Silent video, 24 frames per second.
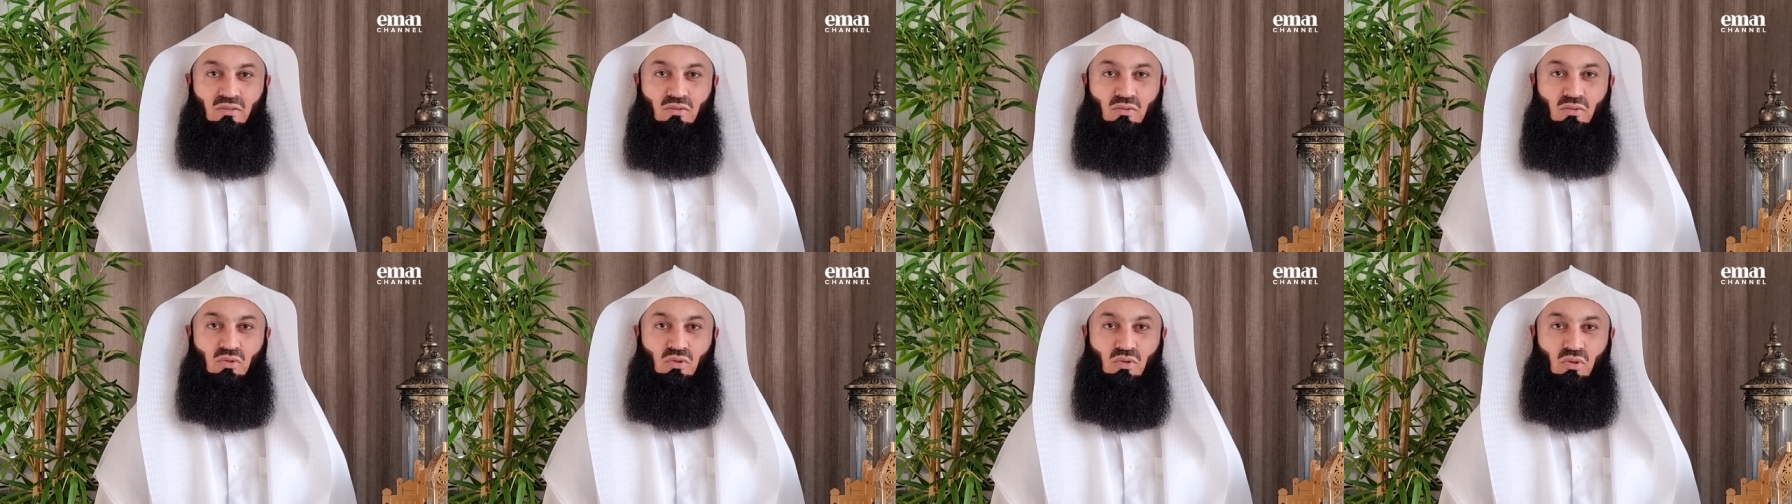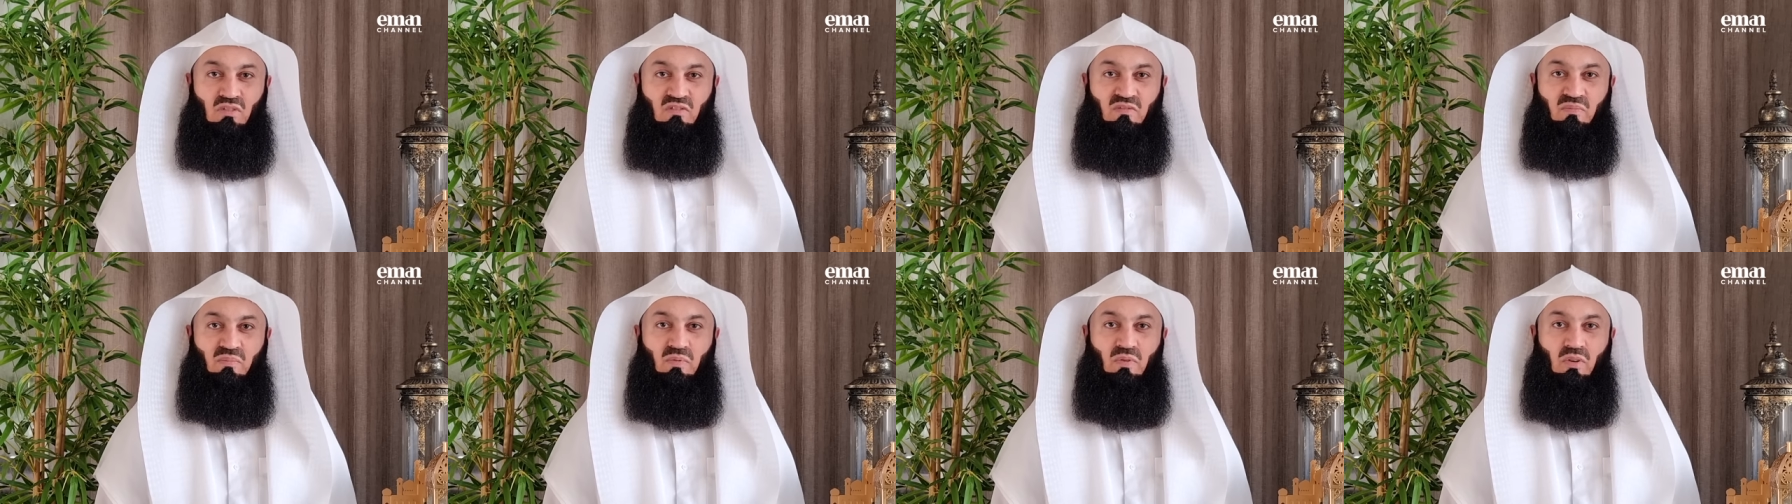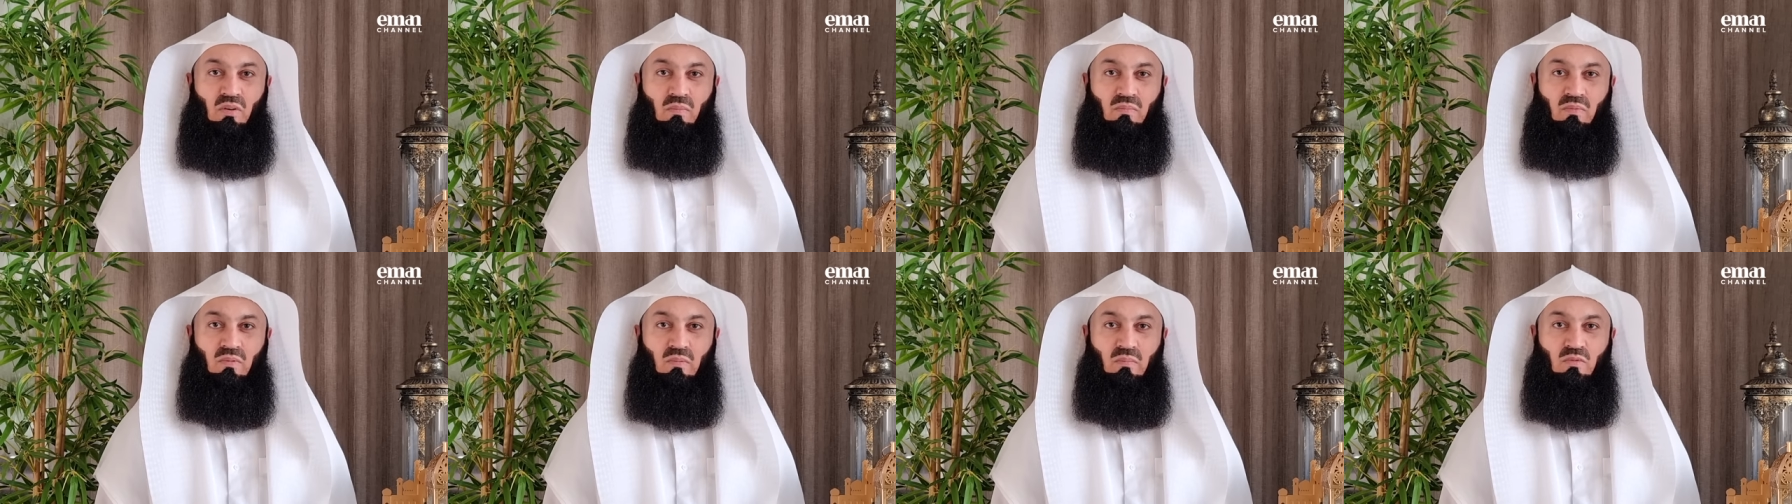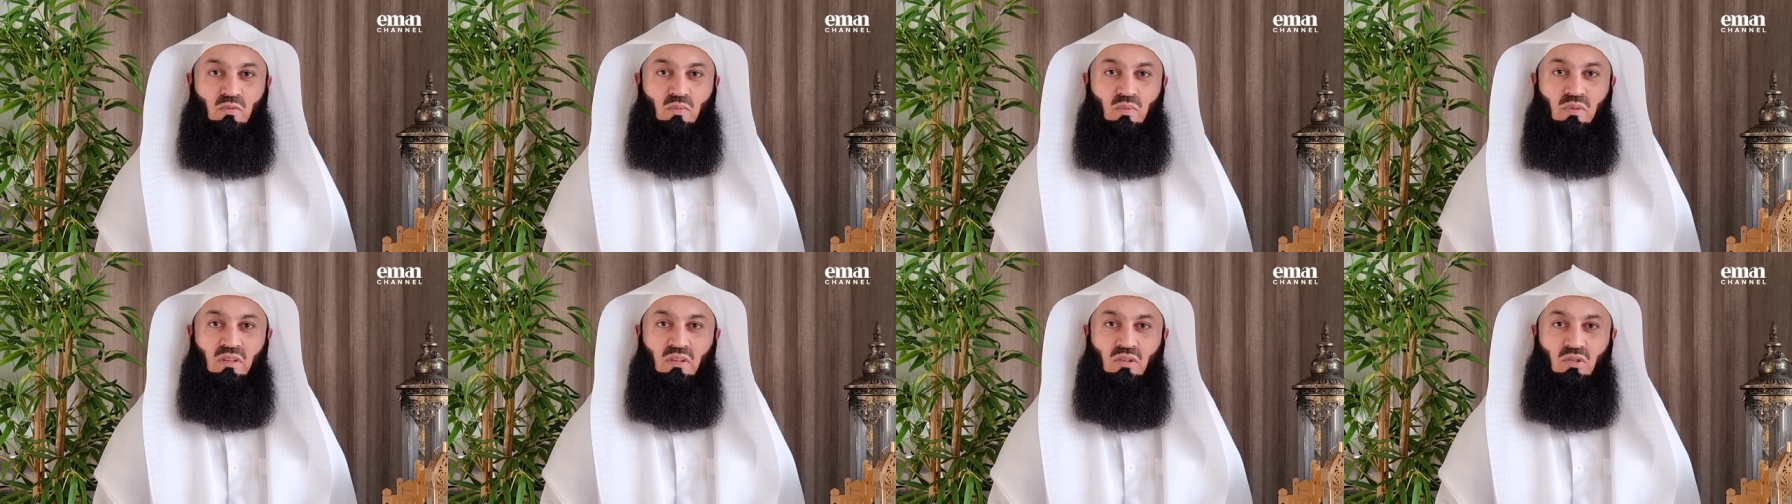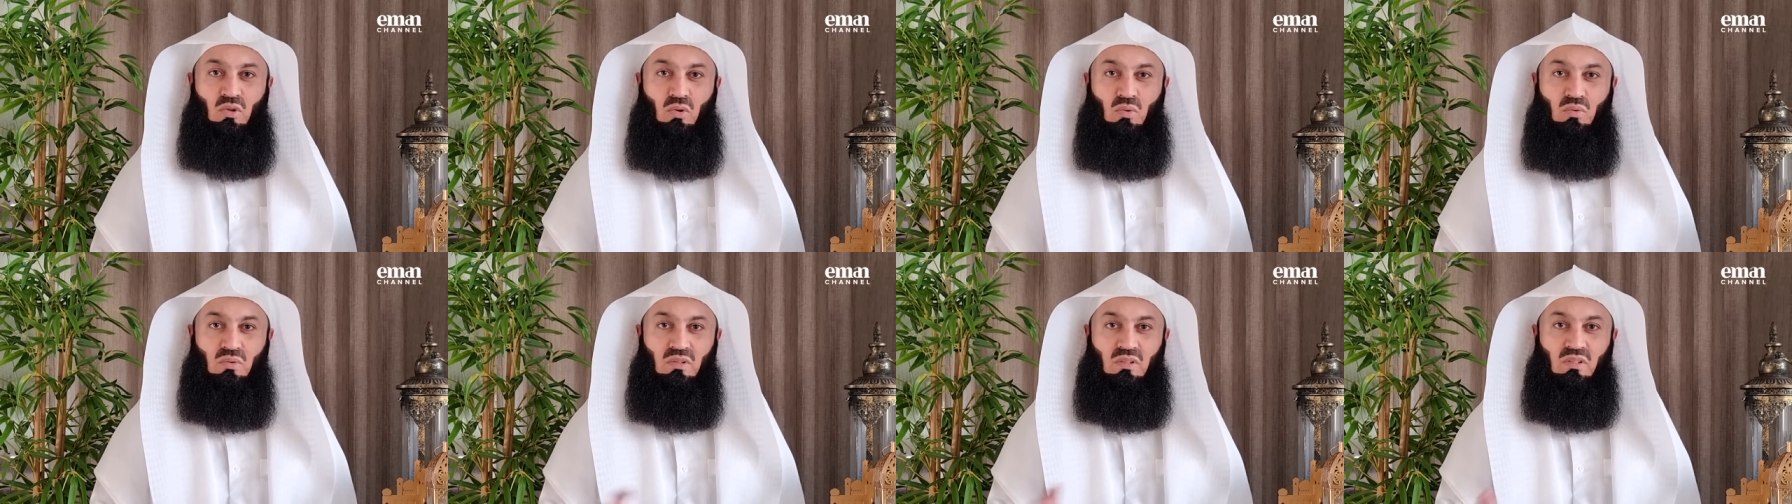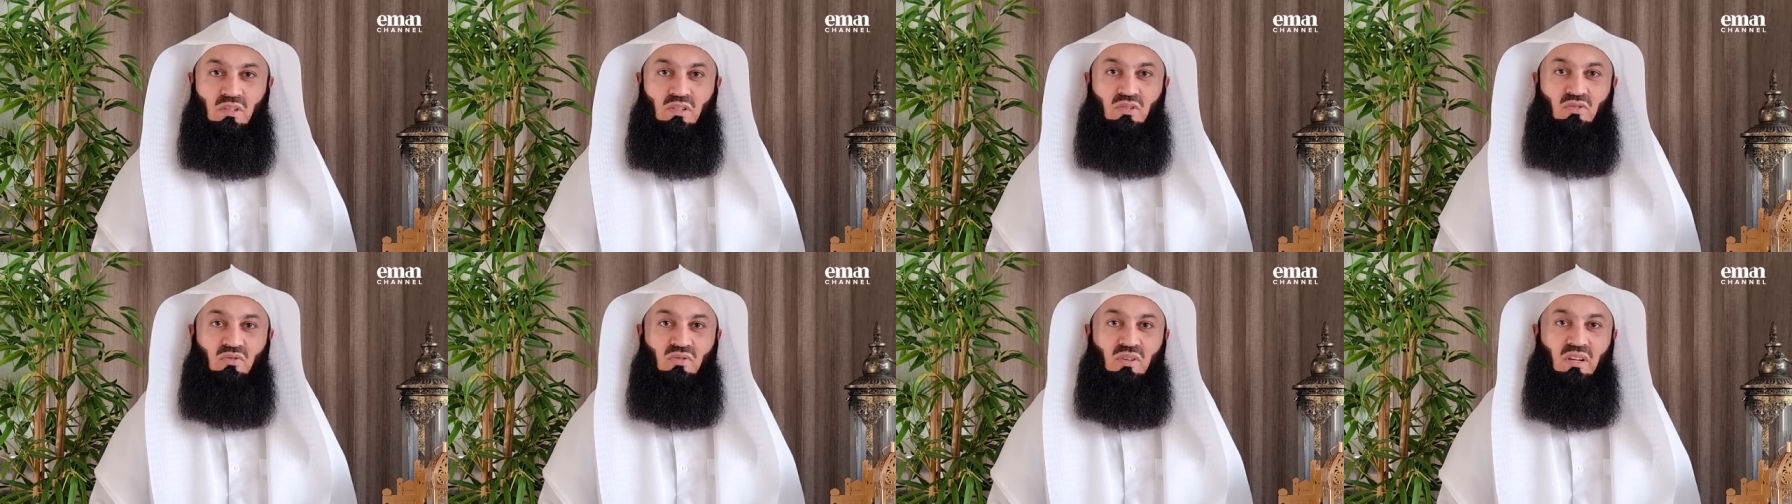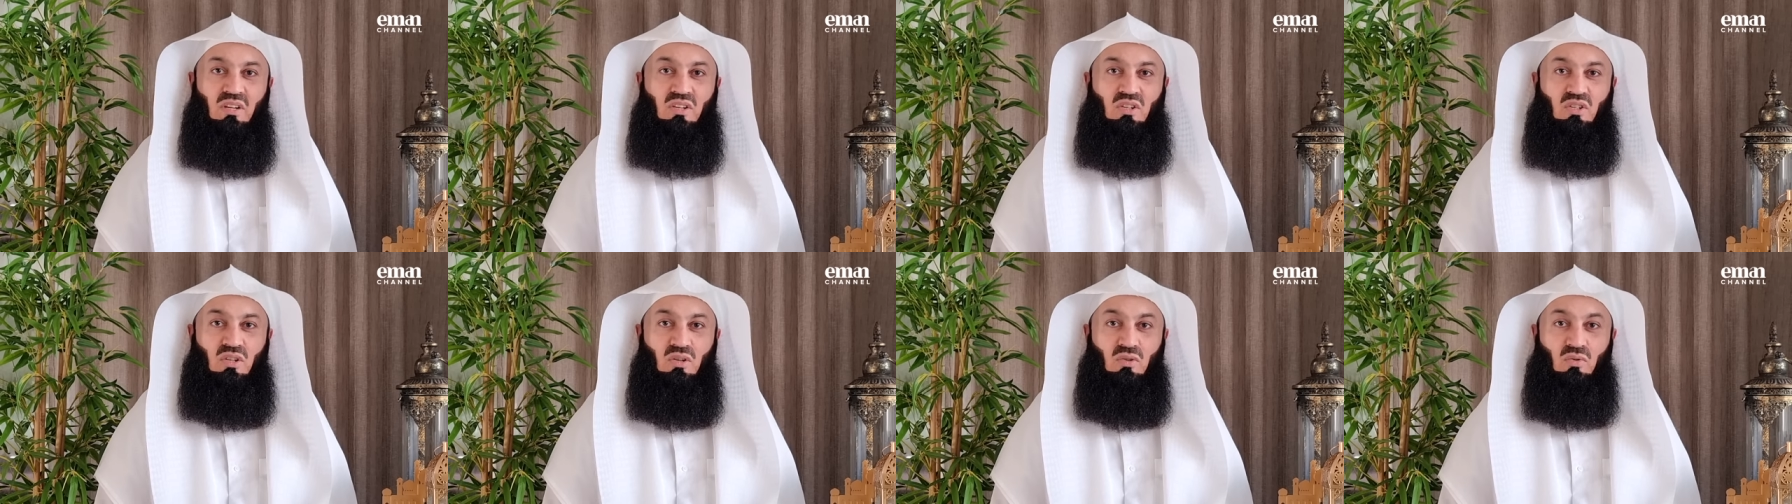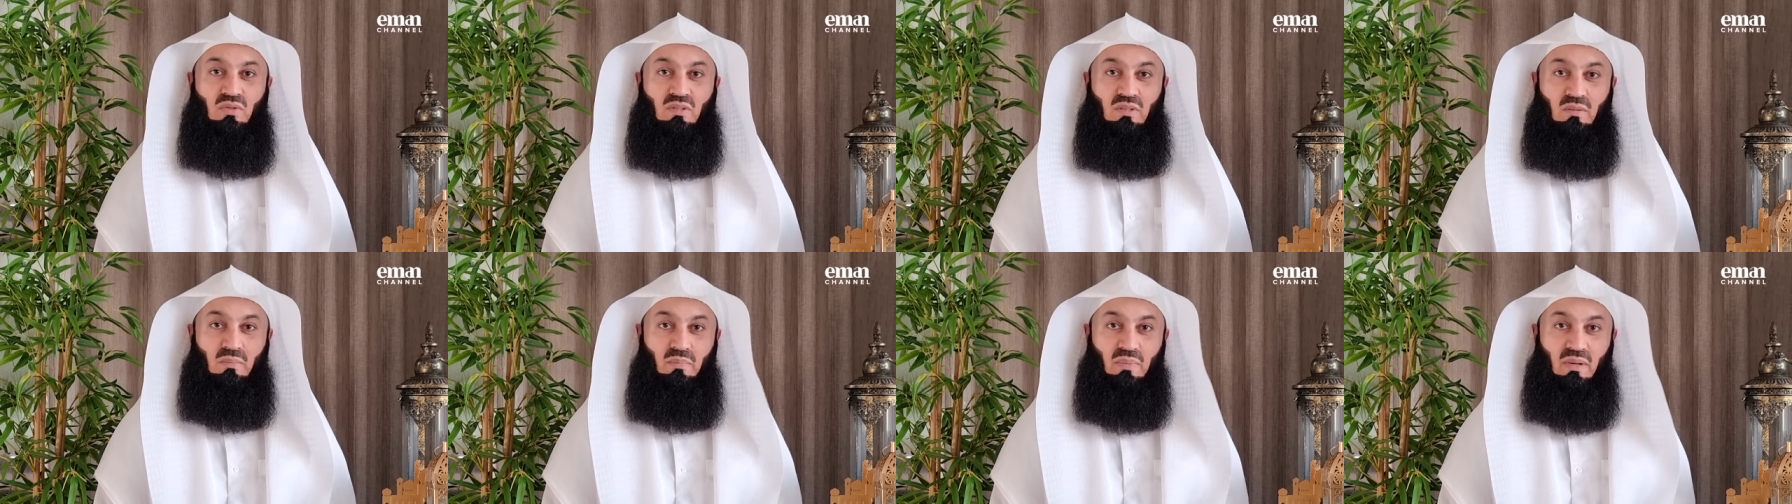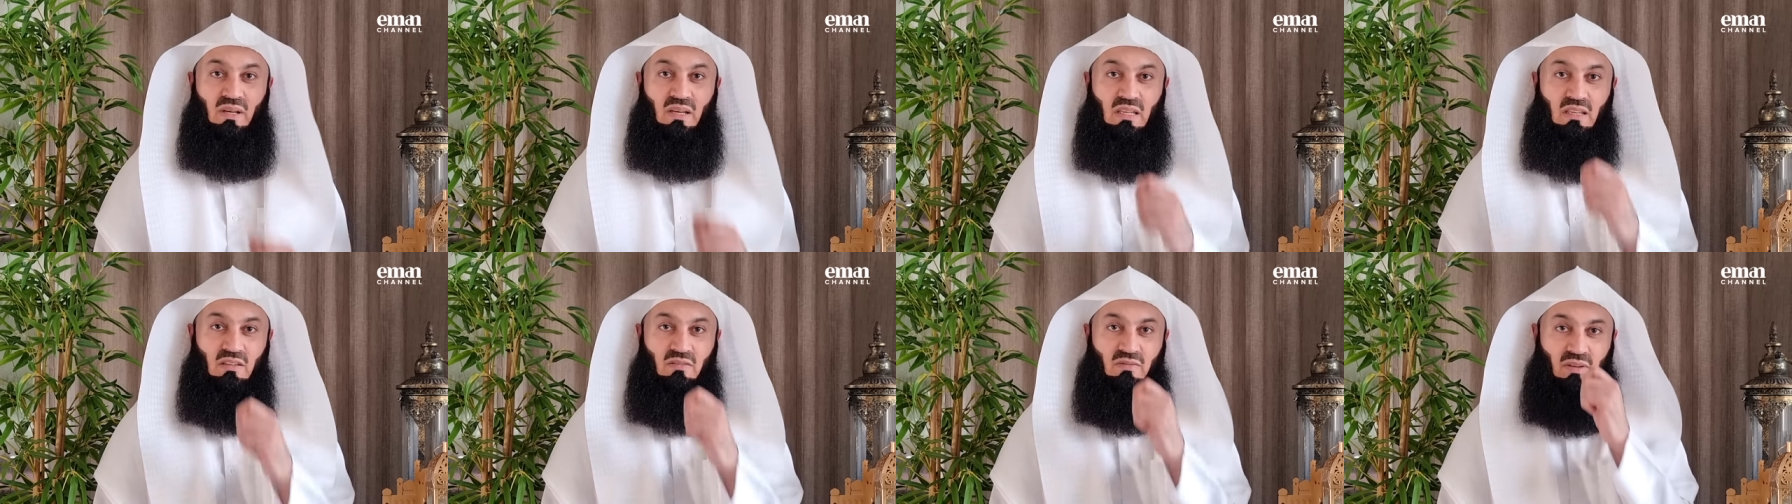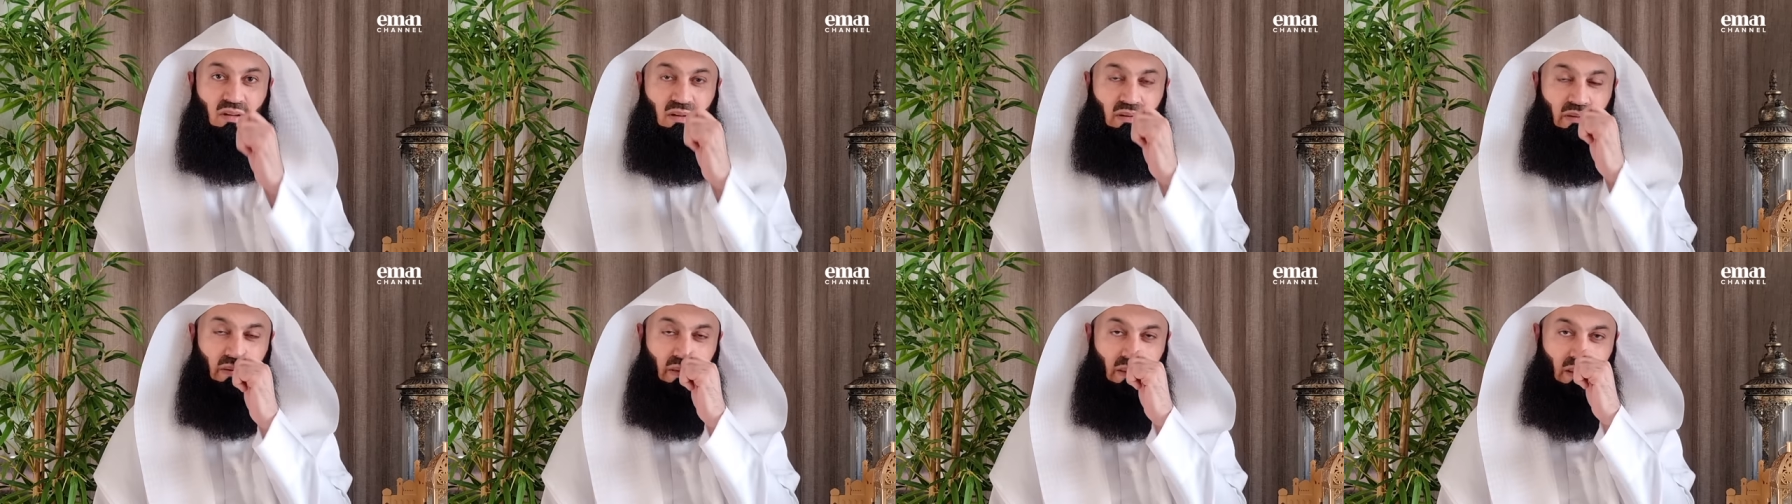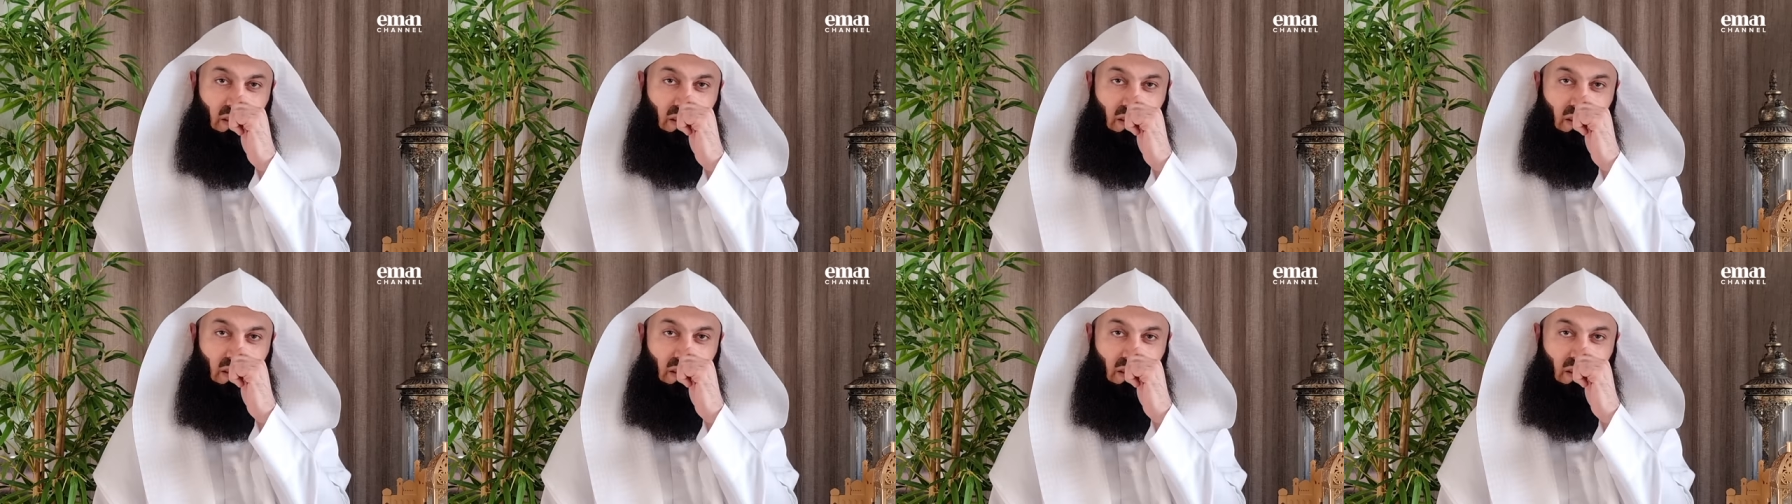to solve problems with a total stranger who's a believer,